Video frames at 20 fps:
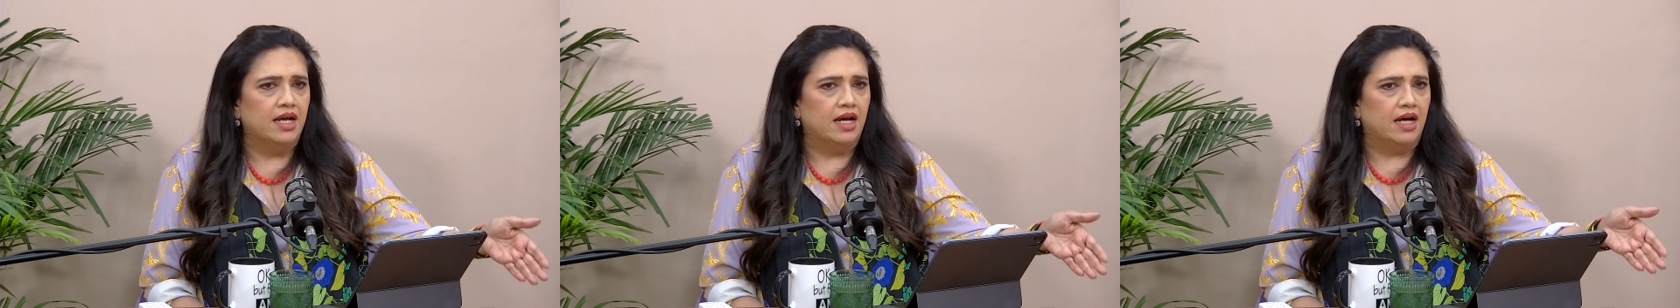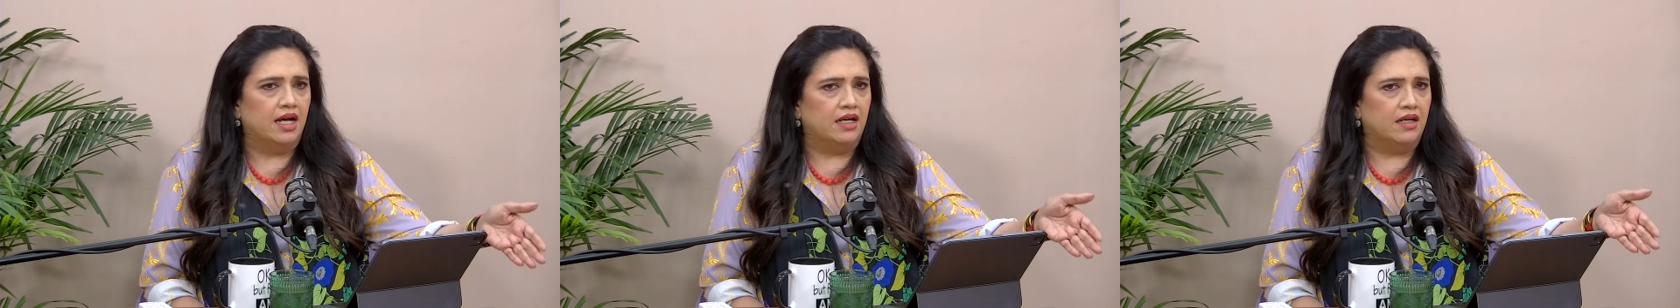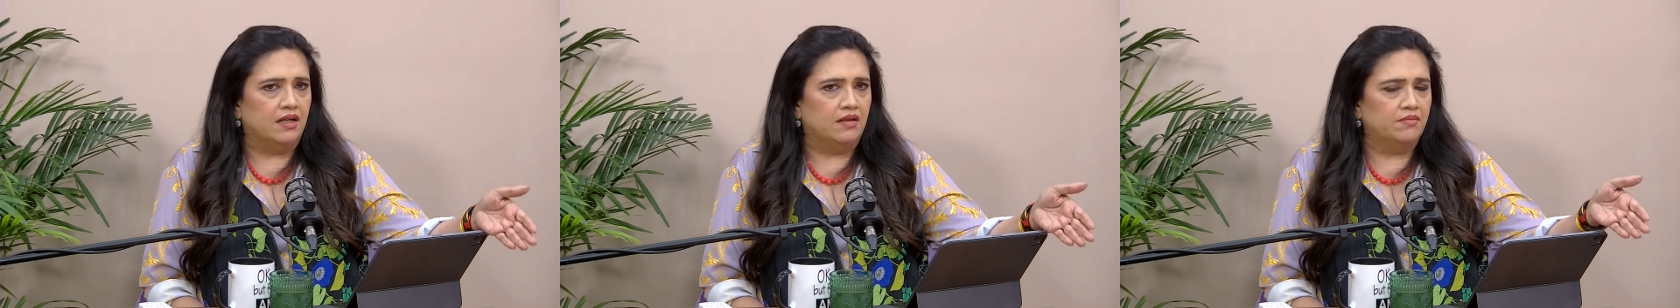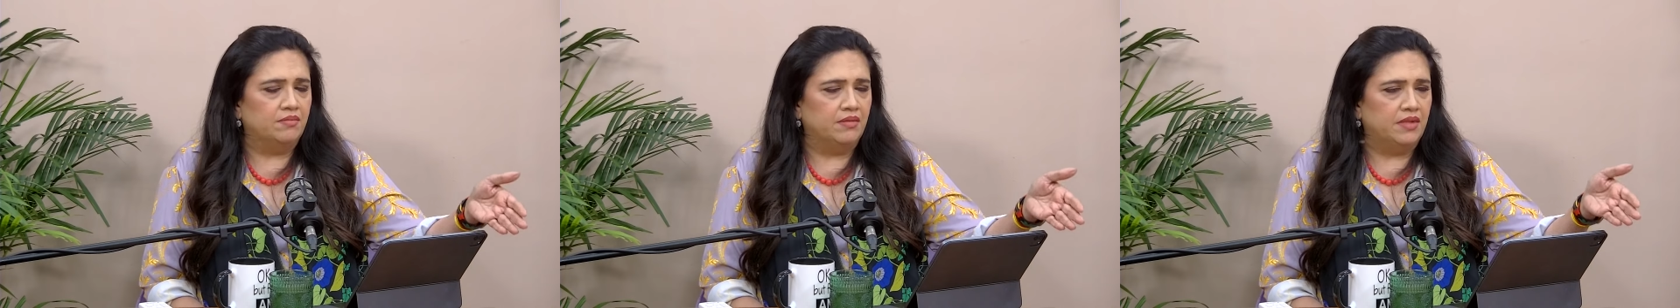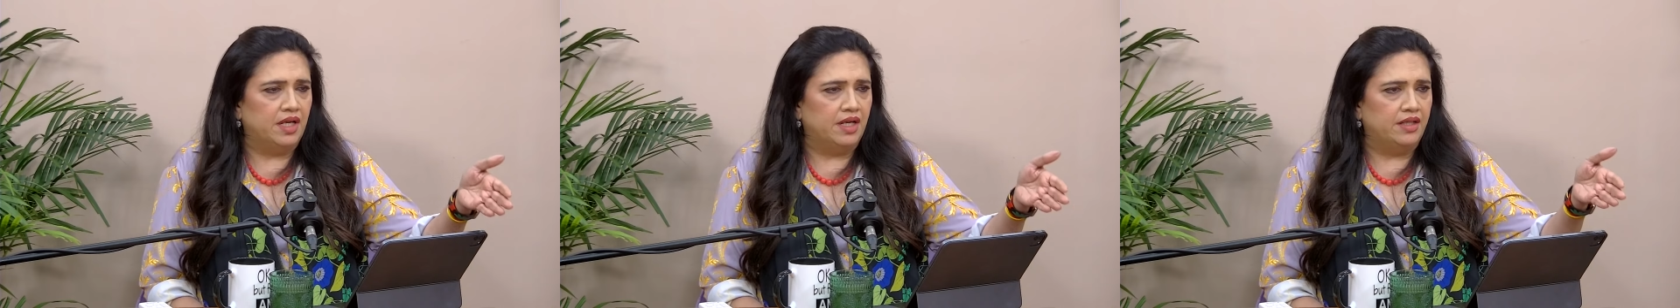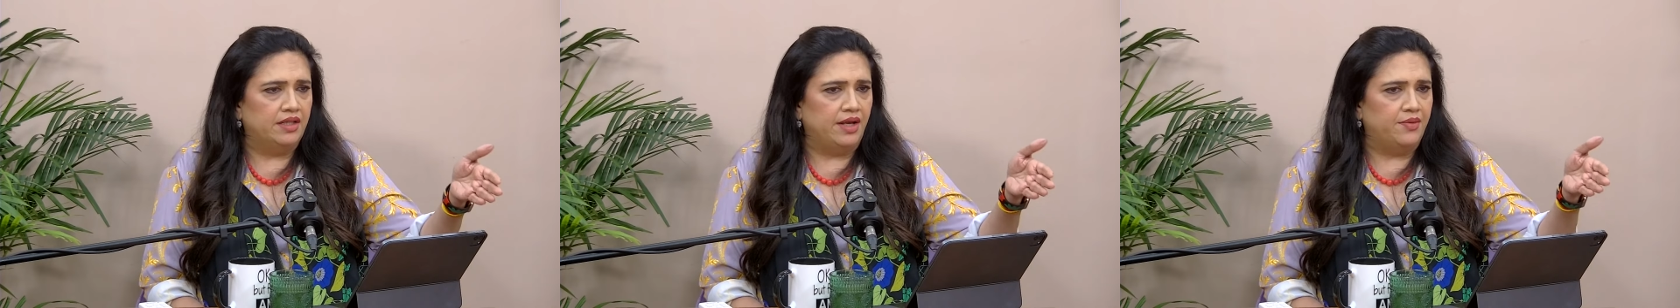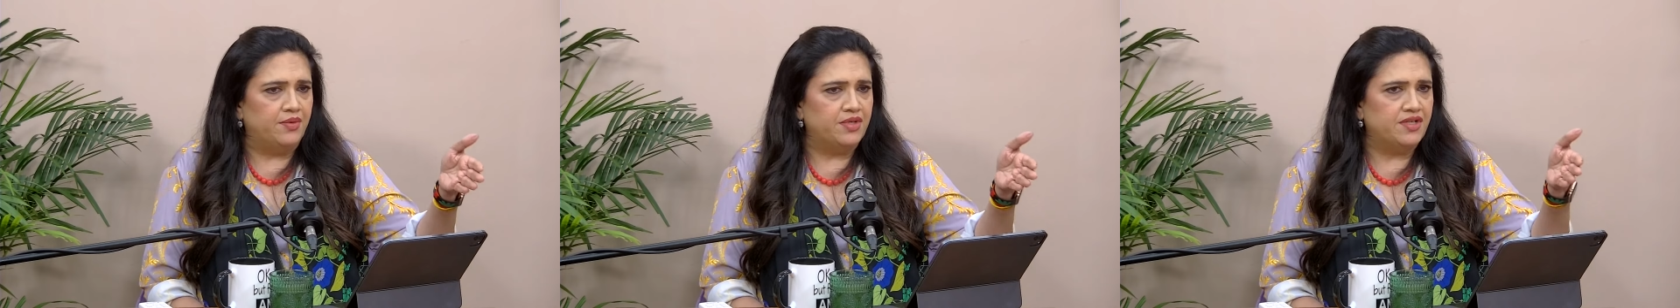um,
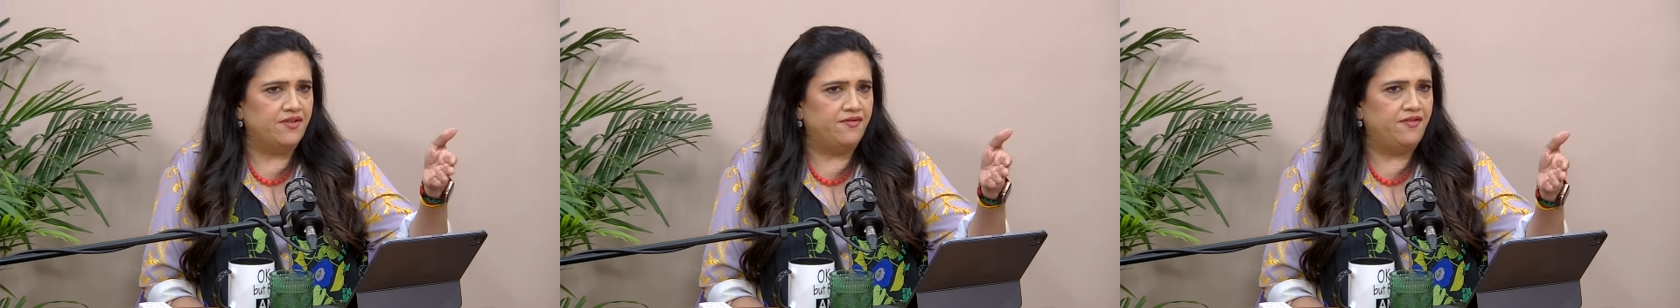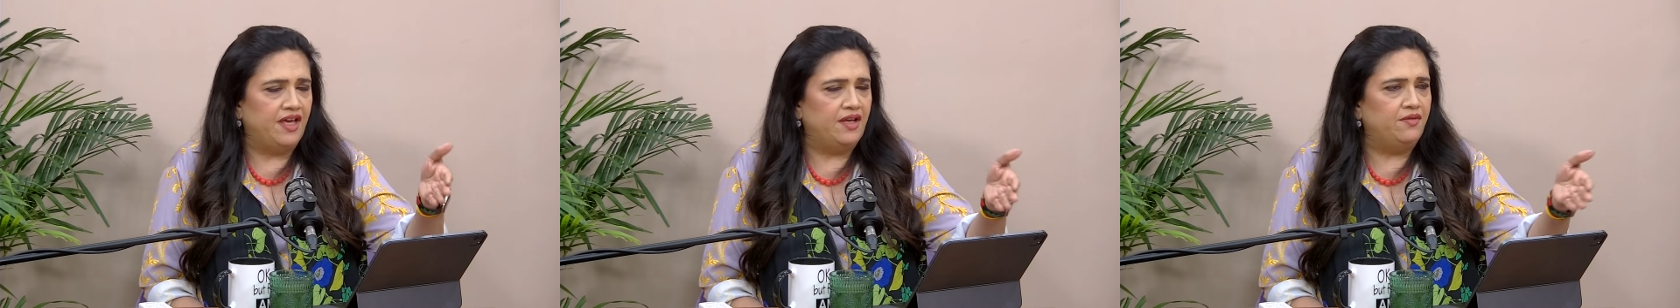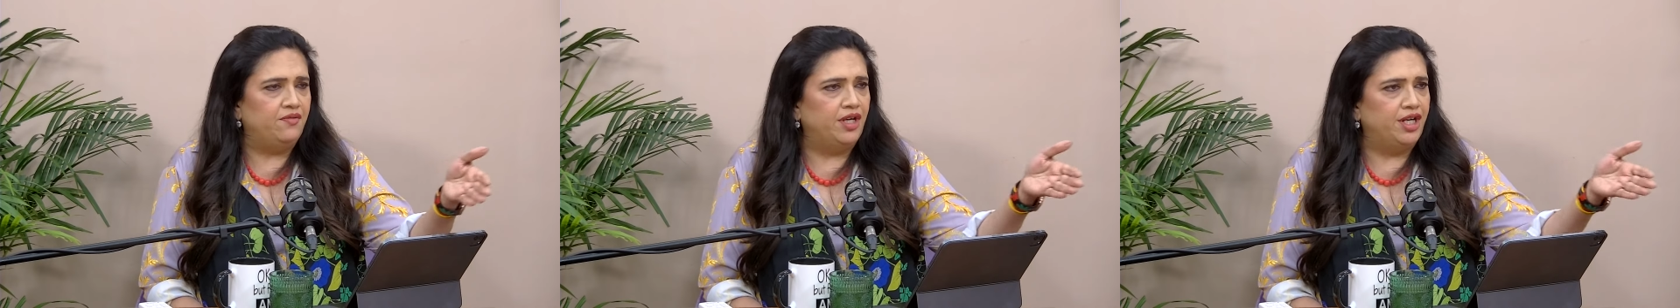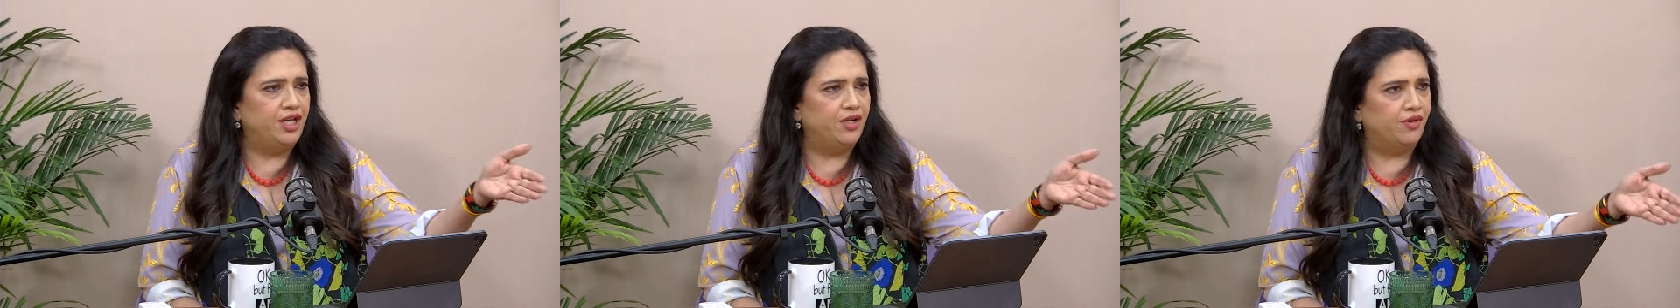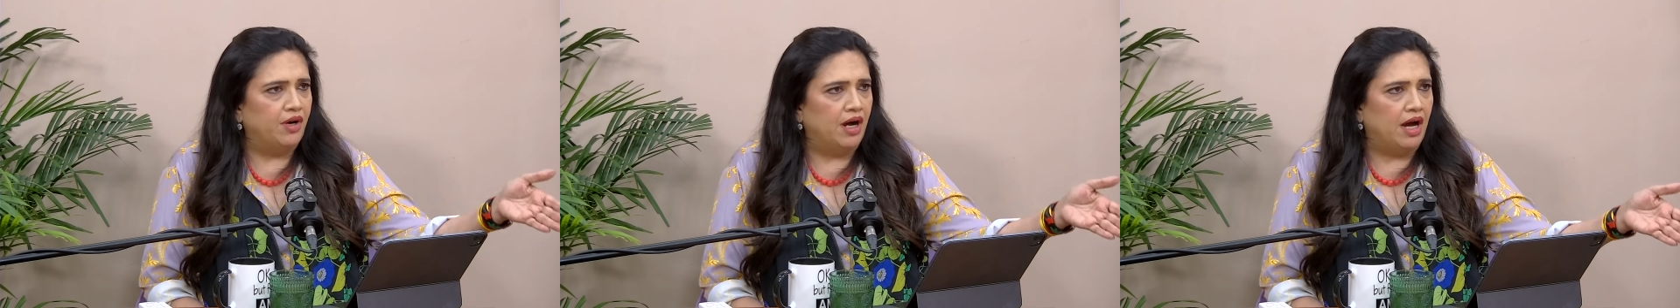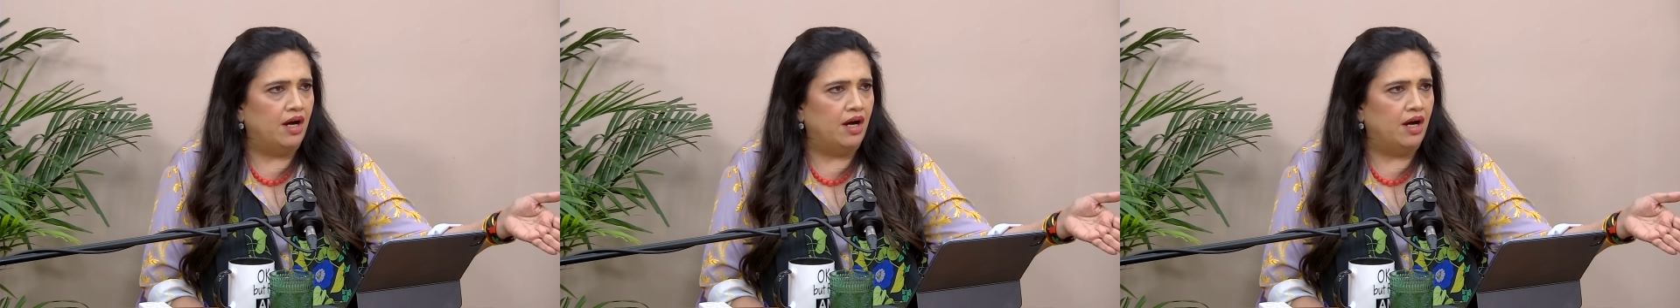uh, there was a fake video